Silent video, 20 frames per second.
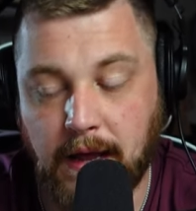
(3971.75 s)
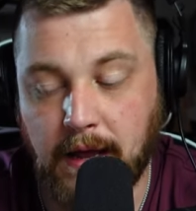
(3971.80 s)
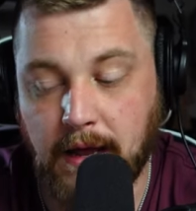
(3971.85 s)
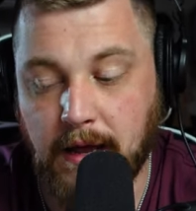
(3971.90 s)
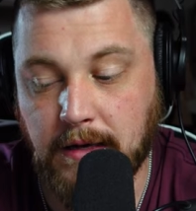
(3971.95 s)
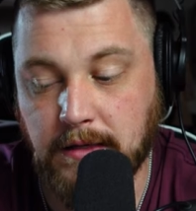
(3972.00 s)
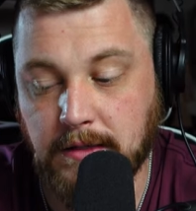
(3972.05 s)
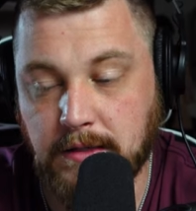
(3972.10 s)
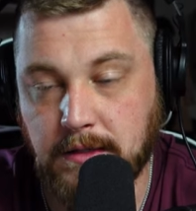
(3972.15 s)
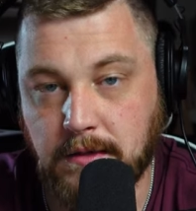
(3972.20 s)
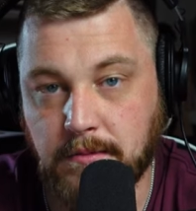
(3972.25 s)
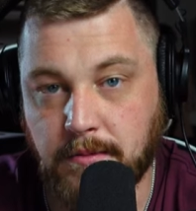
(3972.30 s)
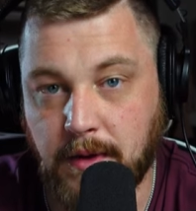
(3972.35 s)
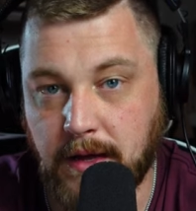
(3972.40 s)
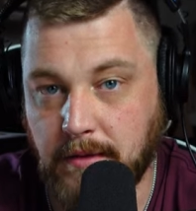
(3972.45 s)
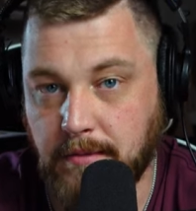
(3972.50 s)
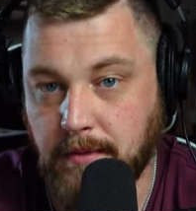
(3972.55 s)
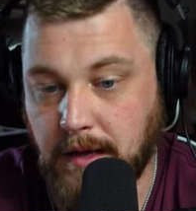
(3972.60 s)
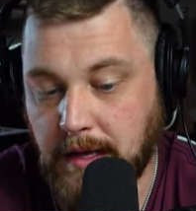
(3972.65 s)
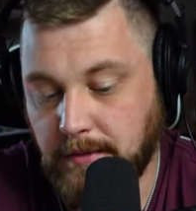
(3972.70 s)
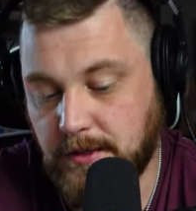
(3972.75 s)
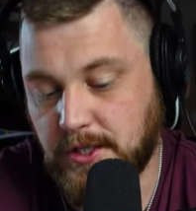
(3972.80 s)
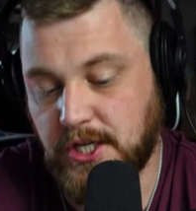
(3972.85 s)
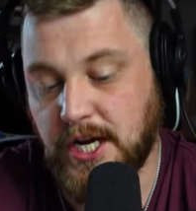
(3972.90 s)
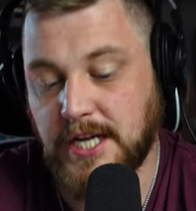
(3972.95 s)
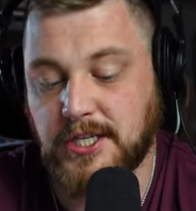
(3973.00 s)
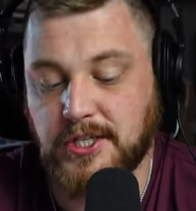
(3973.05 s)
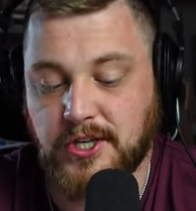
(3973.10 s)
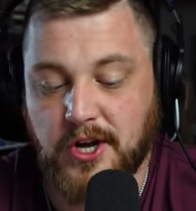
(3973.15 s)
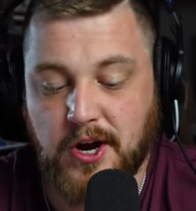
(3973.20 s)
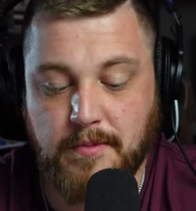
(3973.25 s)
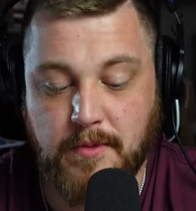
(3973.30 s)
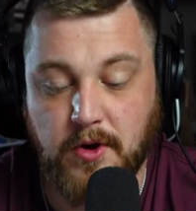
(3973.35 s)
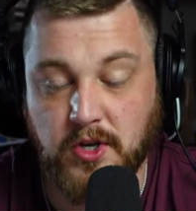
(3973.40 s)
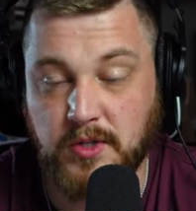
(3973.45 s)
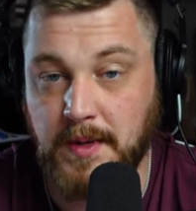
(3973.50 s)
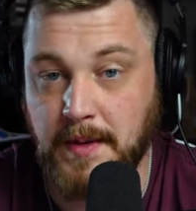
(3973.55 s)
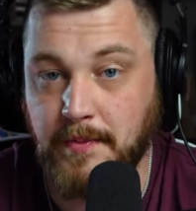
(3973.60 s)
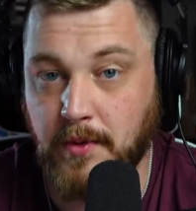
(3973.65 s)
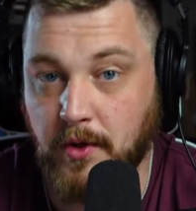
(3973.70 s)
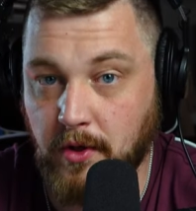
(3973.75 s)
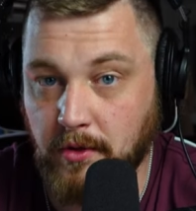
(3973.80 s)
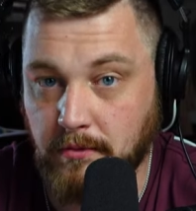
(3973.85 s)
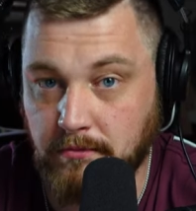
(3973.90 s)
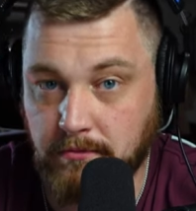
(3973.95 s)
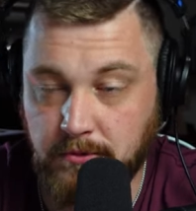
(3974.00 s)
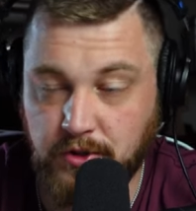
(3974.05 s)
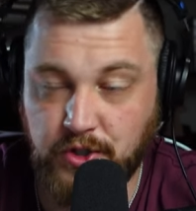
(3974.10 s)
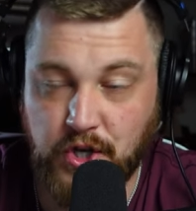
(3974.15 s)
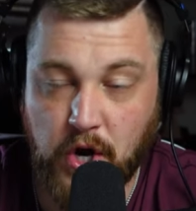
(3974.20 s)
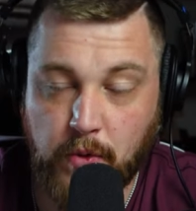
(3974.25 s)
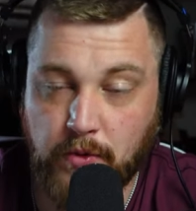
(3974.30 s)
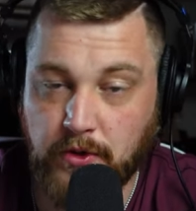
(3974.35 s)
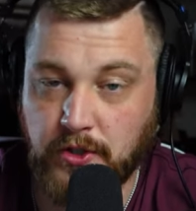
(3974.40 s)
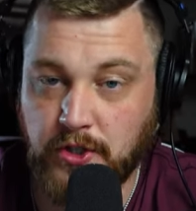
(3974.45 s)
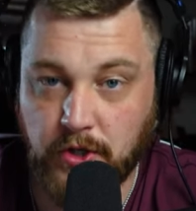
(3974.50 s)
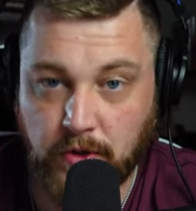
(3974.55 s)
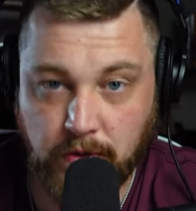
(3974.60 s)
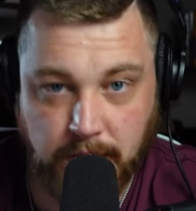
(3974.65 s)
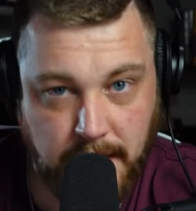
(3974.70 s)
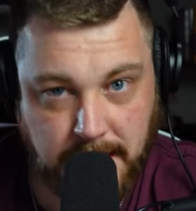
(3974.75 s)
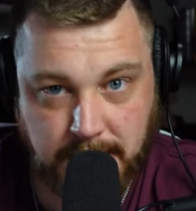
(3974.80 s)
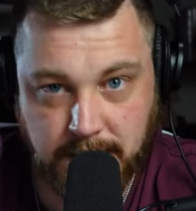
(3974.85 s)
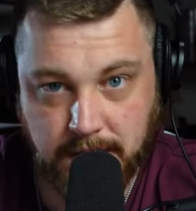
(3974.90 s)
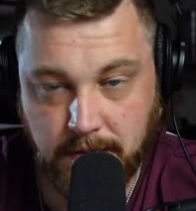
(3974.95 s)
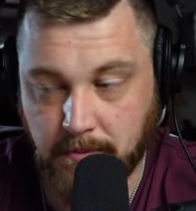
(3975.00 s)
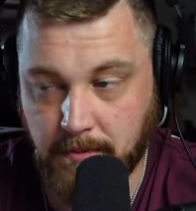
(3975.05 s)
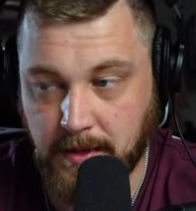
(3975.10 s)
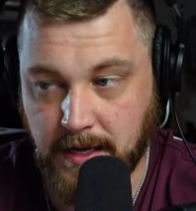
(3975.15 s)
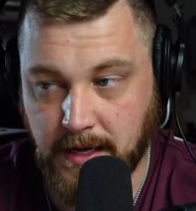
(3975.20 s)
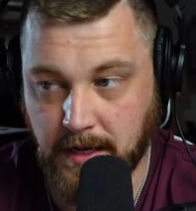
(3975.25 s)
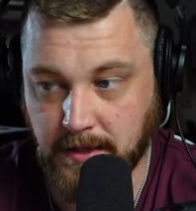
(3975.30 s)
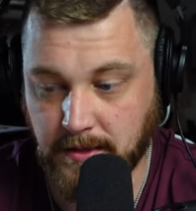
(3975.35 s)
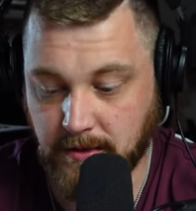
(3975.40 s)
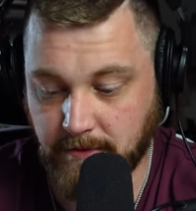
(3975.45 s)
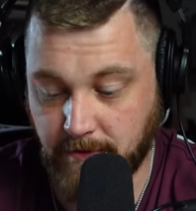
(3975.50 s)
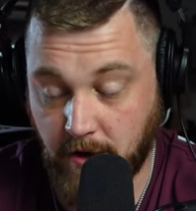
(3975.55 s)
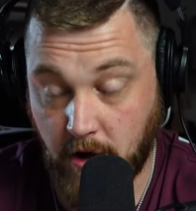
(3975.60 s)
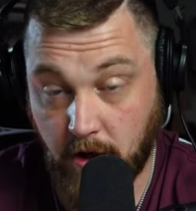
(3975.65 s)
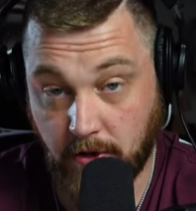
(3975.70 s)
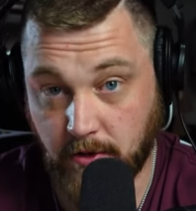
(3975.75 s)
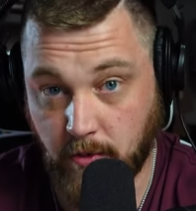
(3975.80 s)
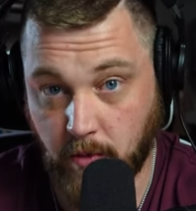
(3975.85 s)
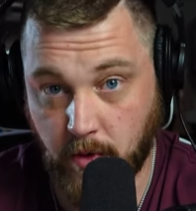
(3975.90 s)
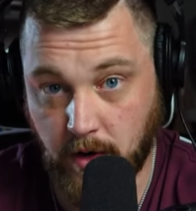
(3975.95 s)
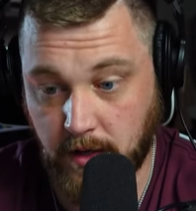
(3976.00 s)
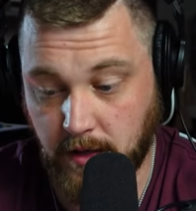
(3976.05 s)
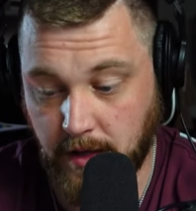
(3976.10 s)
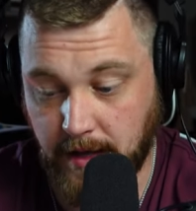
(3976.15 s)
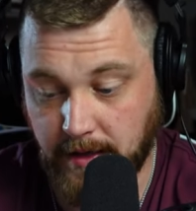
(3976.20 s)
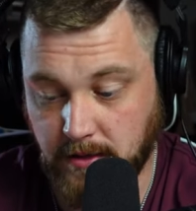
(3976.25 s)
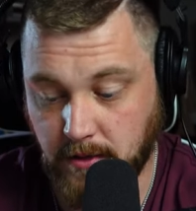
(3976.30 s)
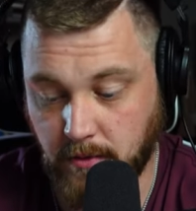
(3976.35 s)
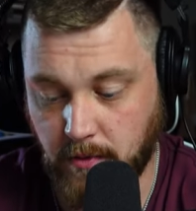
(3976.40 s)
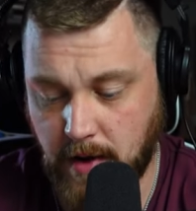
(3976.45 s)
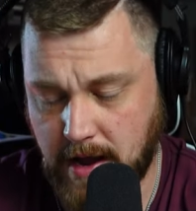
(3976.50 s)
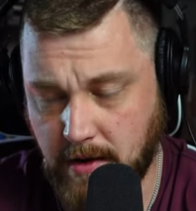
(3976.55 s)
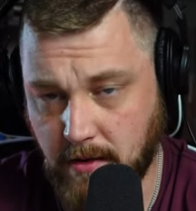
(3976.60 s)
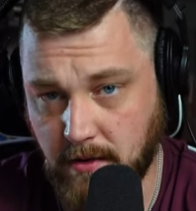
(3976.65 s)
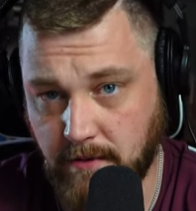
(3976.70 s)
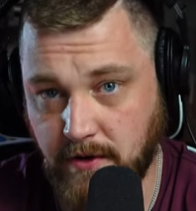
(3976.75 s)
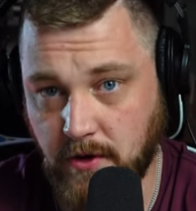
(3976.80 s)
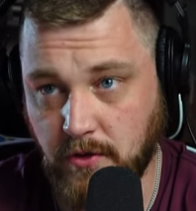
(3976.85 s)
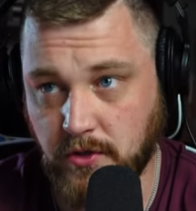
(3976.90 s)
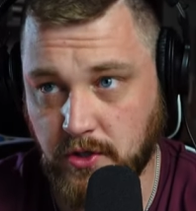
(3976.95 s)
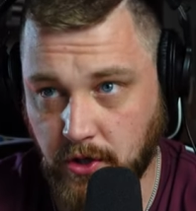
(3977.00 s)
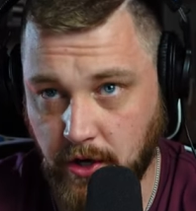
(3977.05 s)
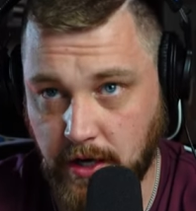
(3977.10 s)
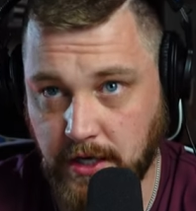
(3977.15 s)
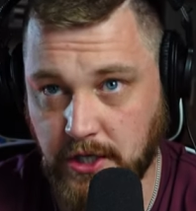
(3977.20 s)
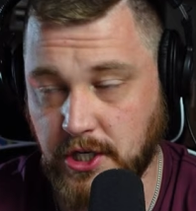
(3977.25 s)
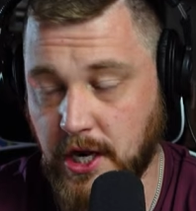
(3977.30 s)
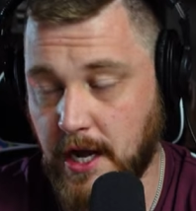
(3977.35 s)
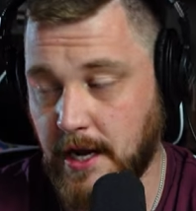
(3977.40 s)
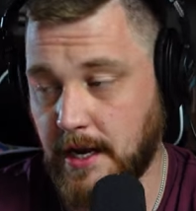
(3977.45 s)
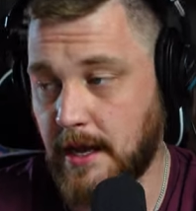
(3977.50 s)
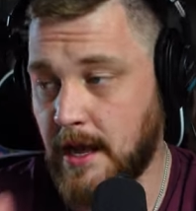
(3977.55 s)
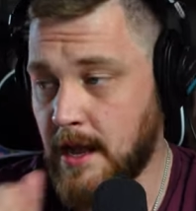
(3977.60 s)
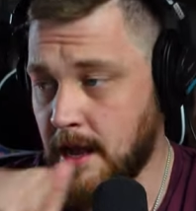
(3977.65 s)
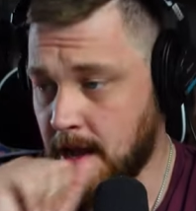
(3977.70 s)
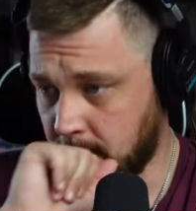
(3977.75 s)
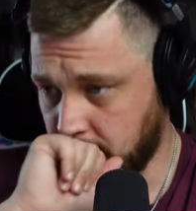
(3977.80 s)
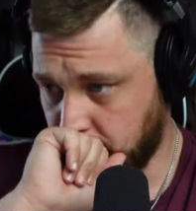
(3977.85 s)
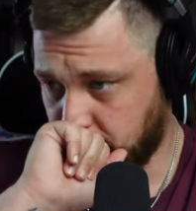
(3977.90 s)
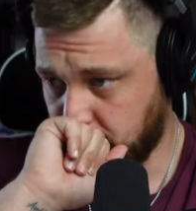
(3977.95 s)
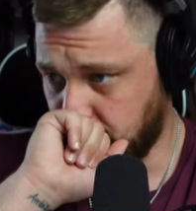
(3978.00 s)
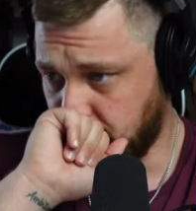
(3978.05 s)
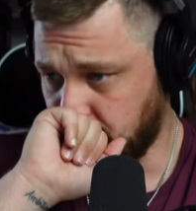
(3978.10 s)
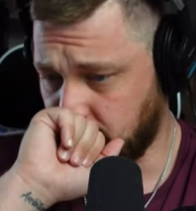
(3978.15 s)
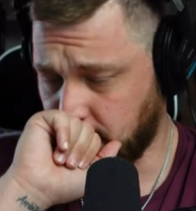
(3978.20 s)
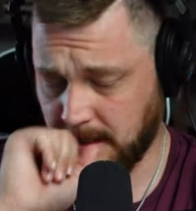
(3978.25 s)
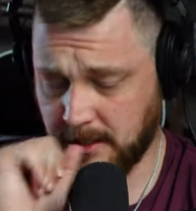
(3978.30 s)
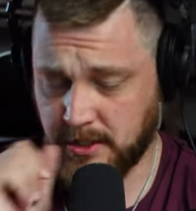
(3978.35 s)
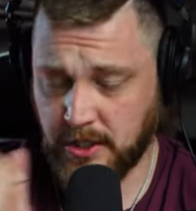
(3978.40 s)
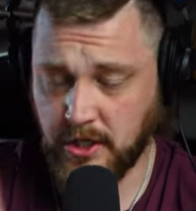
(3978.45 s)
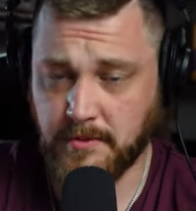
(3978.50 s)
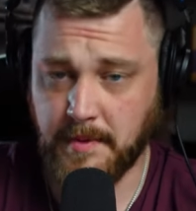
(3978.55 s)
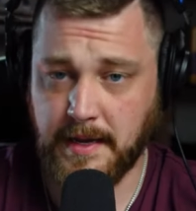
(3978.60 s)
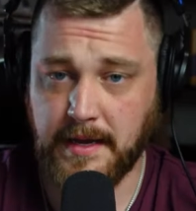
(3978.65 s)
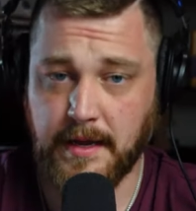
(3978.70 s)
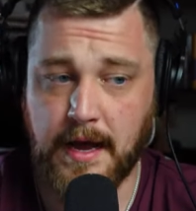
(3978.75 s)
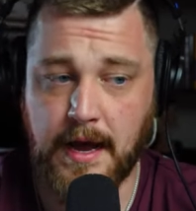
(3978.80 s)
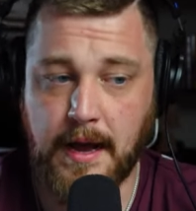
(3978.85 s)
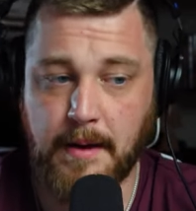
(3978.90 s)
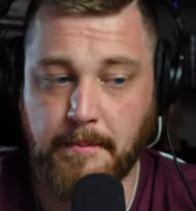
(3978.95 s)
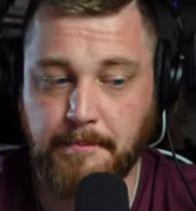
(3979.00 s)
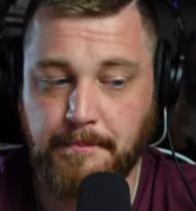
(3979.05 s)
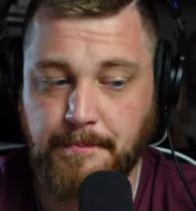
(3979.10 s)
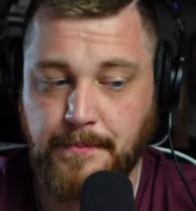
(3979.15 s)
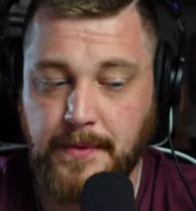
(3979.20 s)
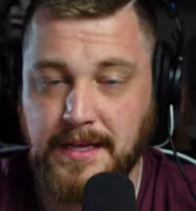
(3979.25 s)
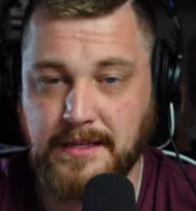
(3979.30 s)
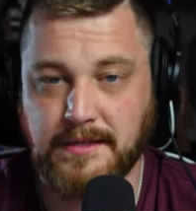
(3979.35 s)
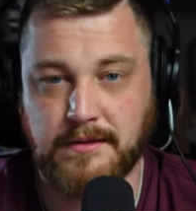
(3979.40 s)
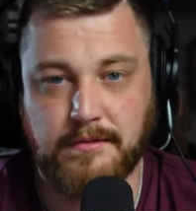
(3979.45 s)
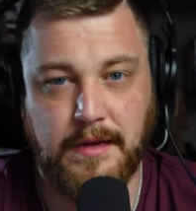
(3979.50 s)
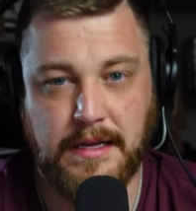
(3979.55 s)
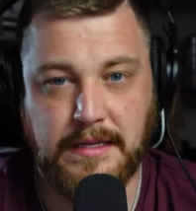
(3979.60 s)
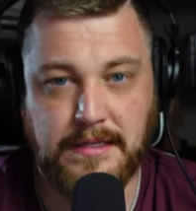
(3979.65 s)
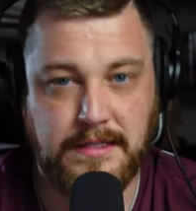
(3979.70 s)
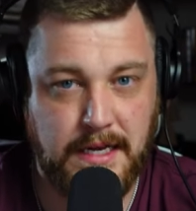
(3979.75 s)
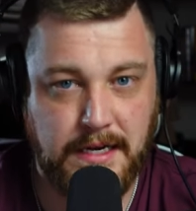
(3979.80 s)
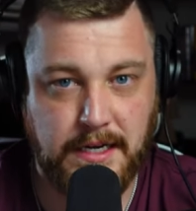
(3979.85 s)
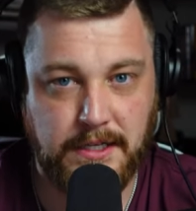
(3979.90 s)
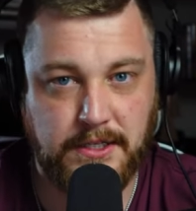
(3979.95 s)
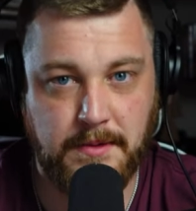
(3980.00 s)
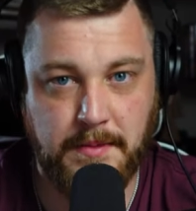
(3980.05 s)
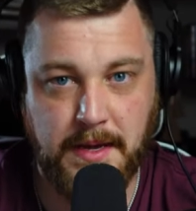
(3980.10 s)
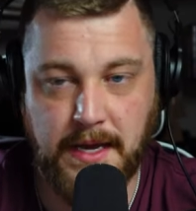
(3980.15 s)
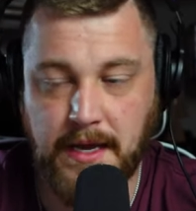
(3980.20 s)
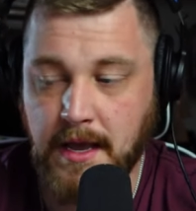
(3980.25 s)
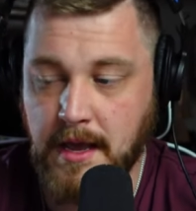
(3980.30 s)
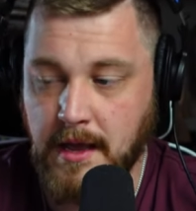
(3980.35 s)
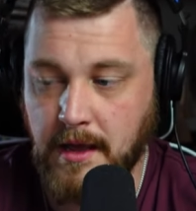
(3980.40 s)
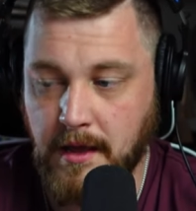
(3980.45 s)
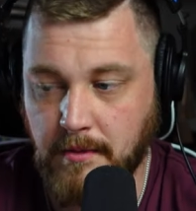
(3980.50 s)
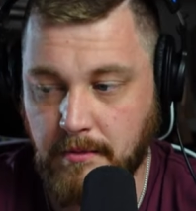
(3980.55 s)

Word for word: And, but and chances are most people don't do this because of all the work, like to write a review, screenshot it, excuse me, um, and, and send it to me.